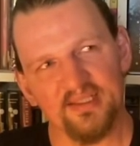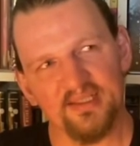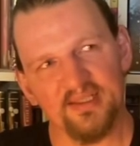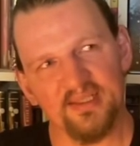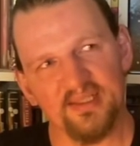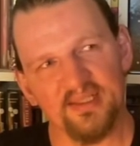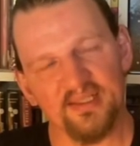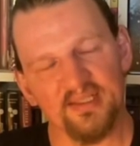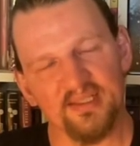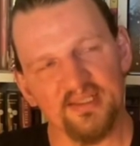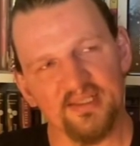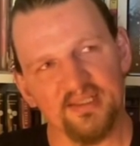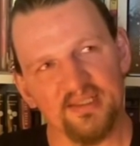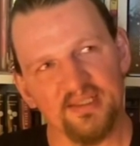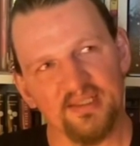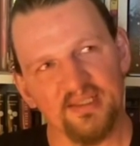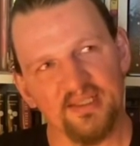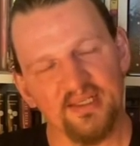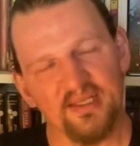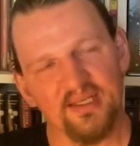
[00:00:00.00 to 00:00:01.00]
the
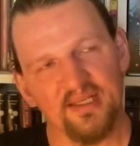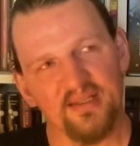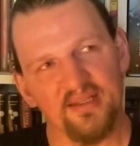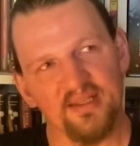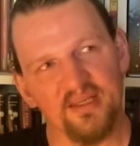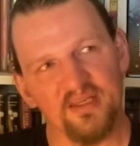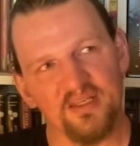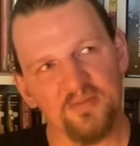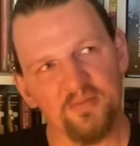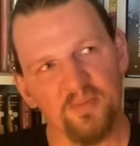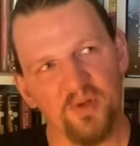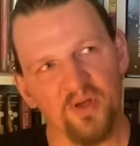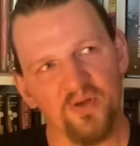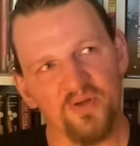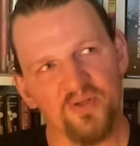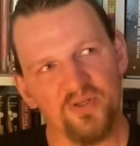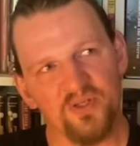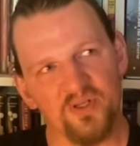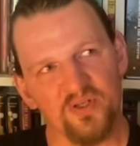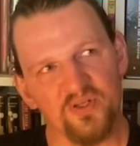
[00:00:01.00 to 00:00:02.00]
the
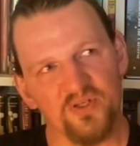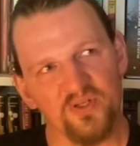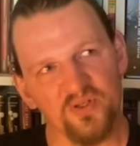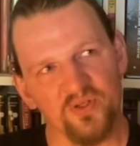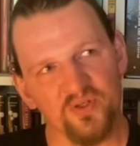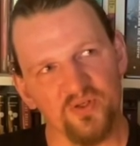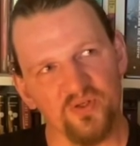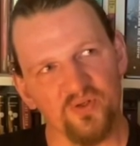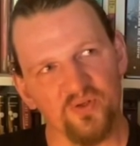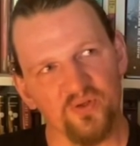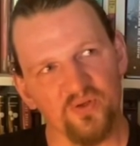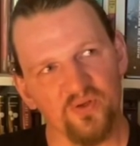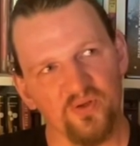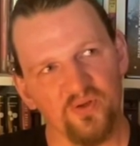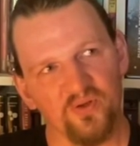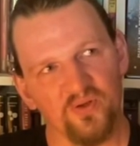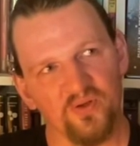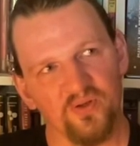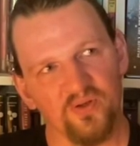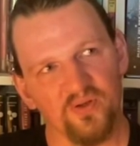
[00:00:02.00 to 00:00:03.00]
exposure
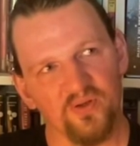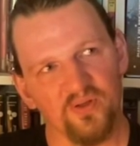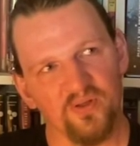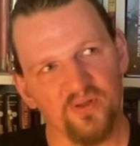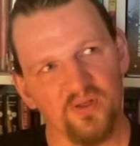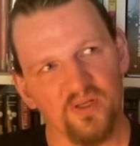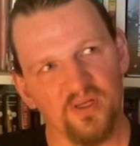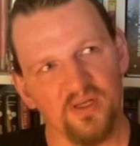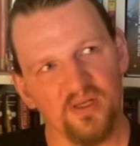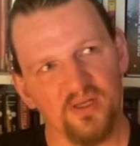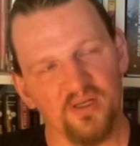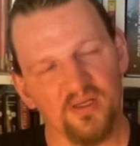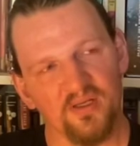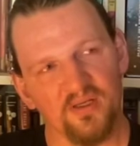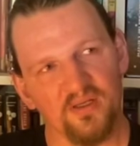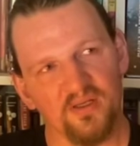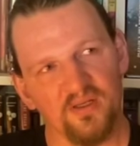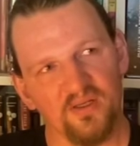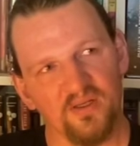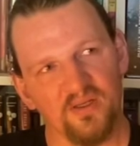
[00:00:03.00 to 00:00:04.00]
uh,
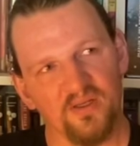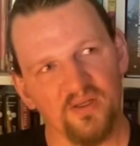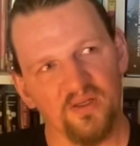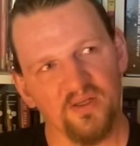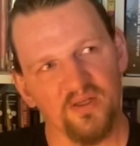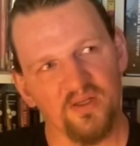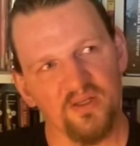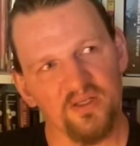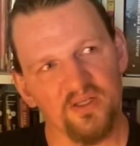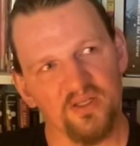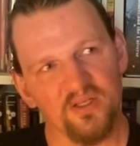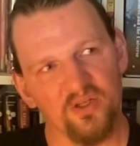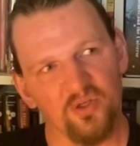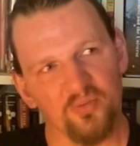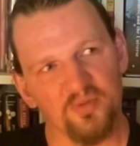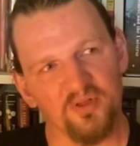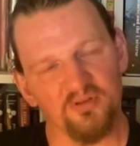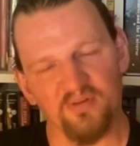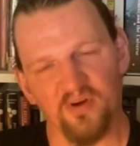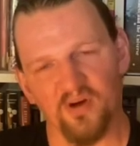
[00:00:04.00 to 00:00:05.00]
to
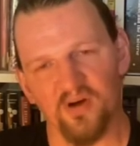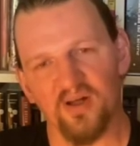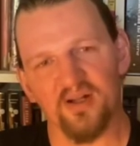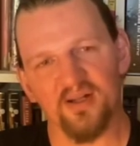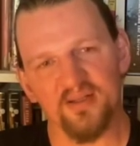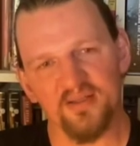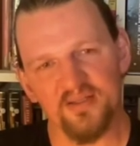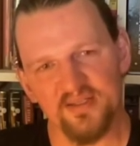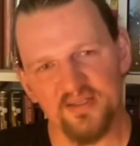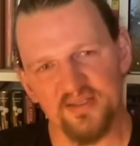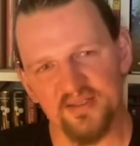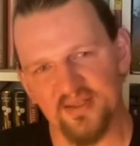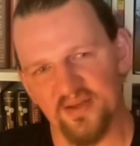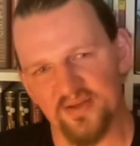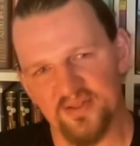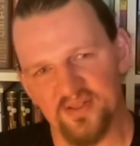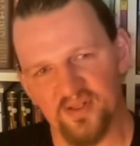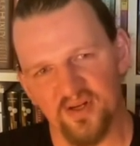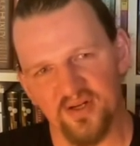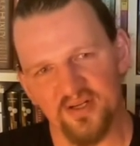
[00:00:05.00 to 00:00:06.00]
human violence in
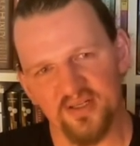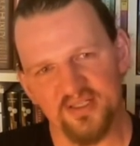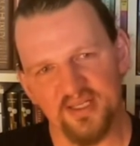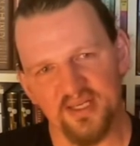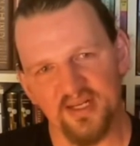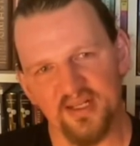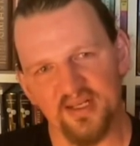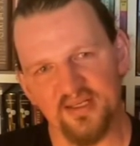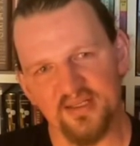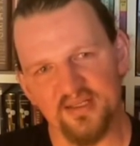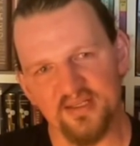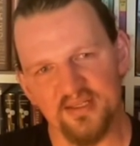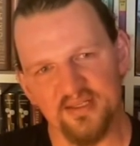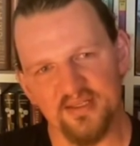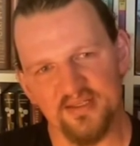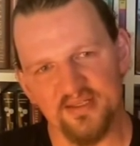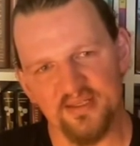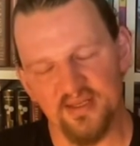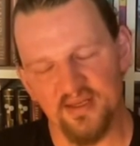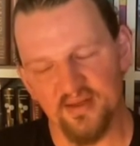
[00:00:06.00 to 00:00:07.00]
those kind of settings
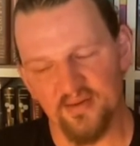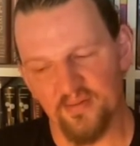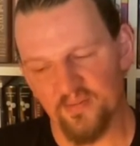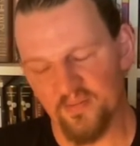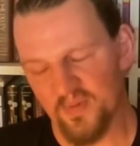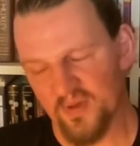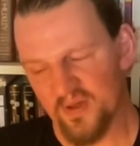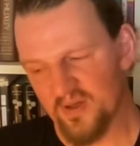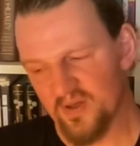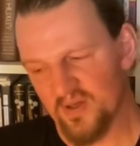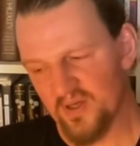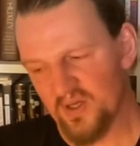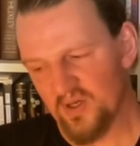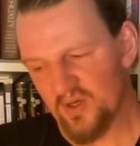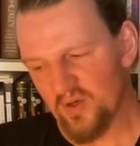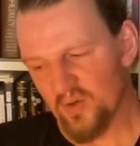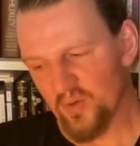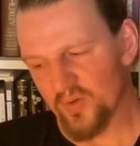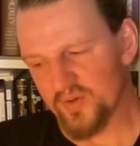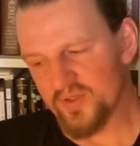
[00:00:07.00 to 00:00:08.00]
is
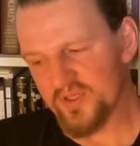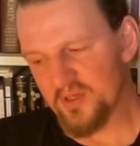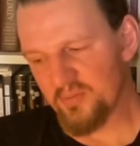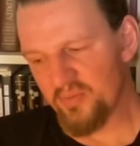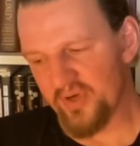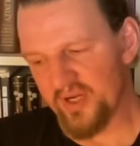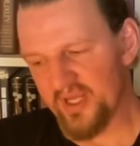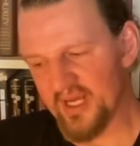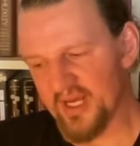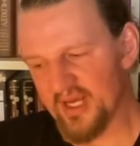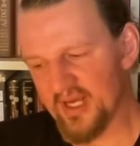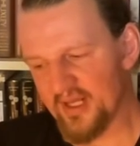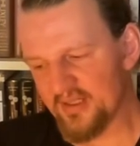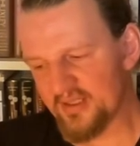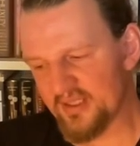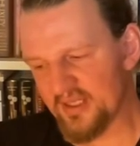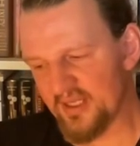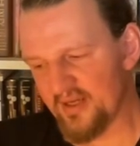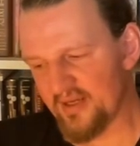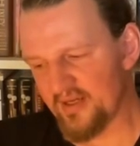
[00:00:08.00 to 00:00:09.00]
also pretty hard
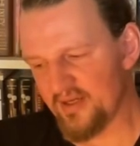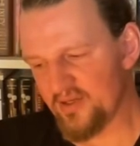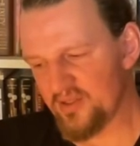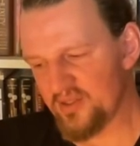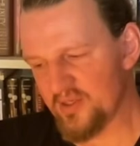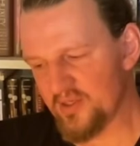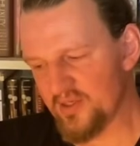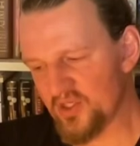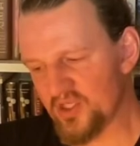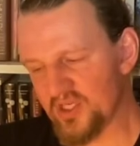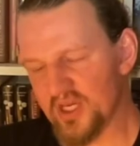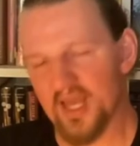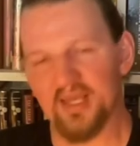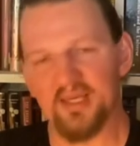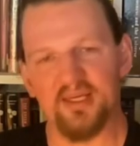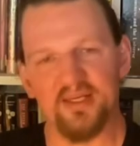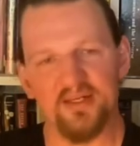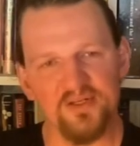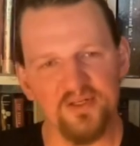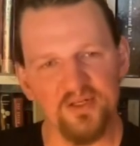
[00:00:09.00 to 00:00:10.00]
to
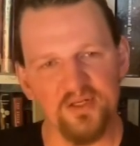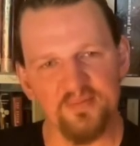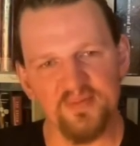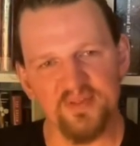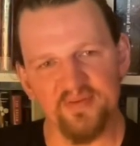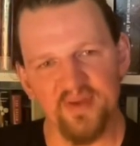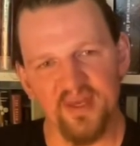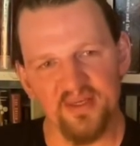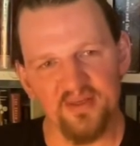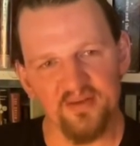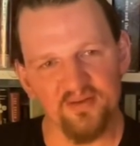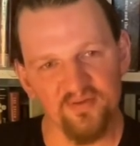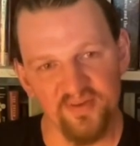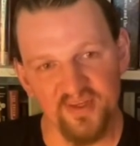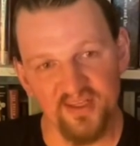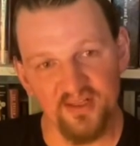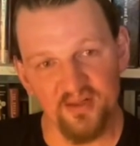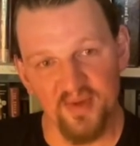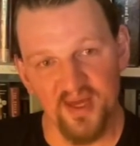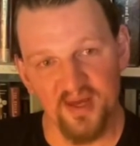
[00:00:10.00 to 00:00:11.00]
shake in terms of how you
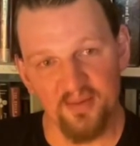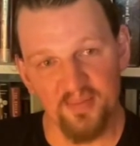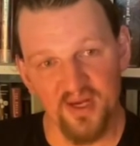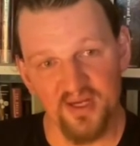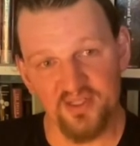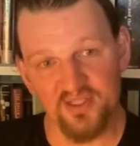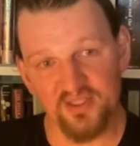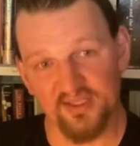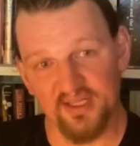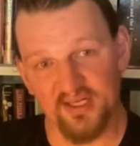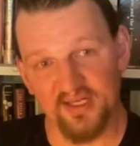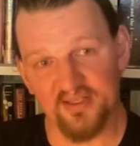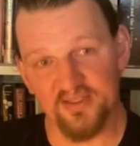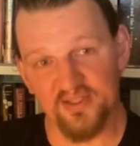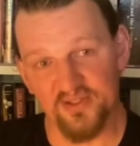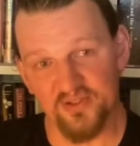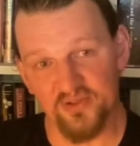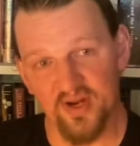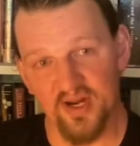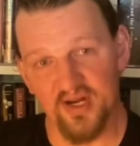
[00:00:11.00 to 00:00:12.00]
feel about martial arts
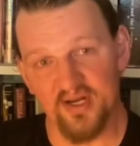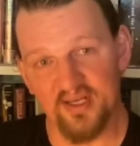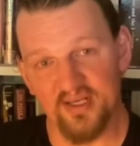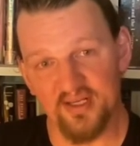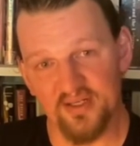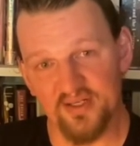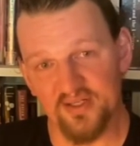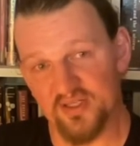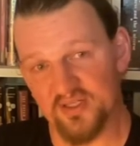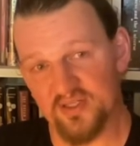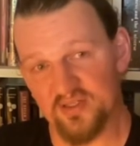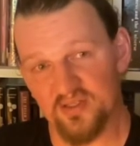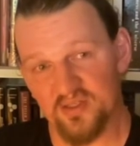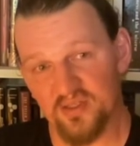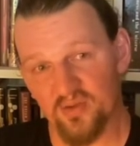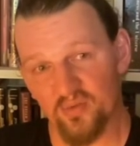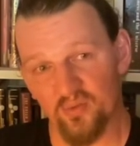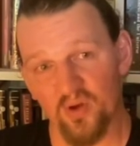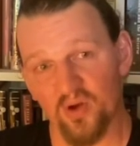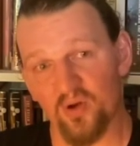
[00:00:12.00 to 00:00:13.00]
and training, and just
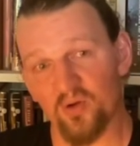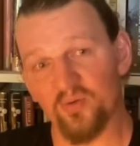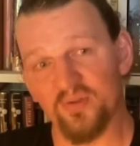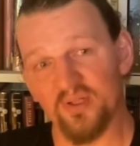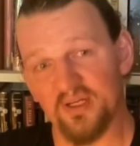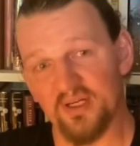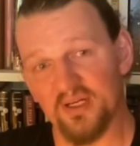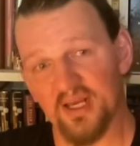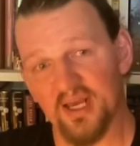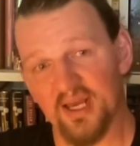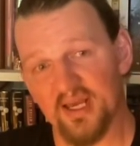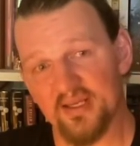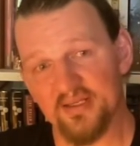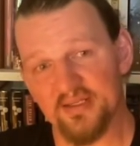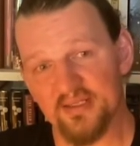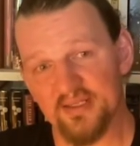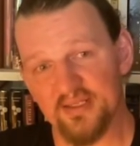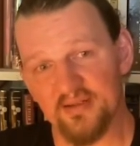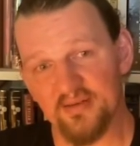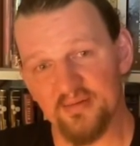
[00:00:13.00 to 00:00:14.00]
the role that it
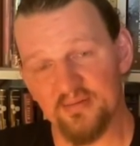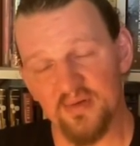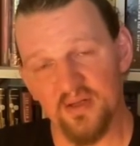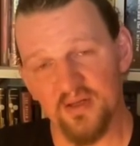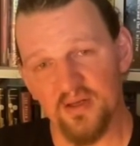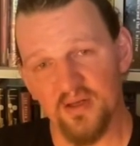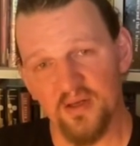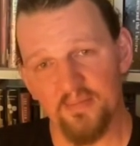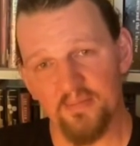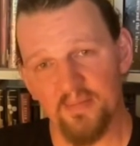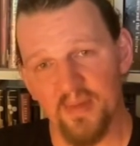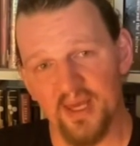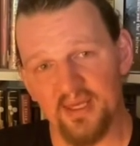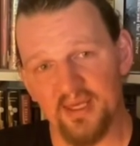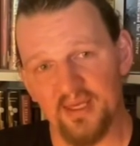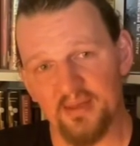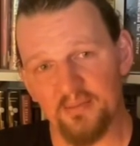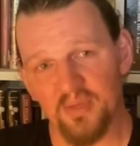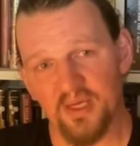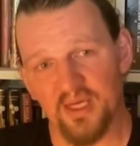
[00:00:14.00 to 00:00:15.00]
has in
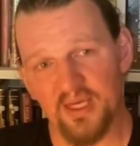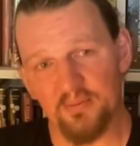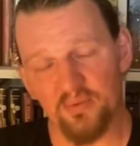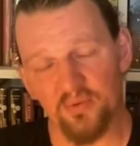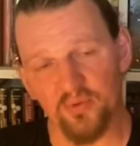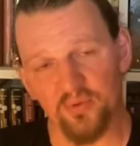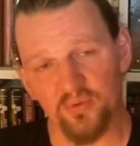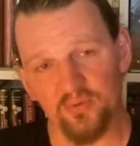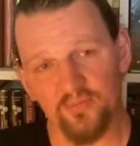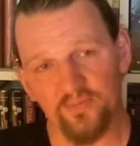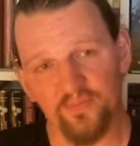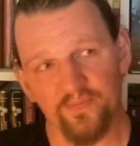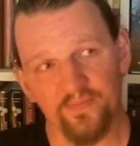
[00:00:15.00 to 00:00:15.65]
making people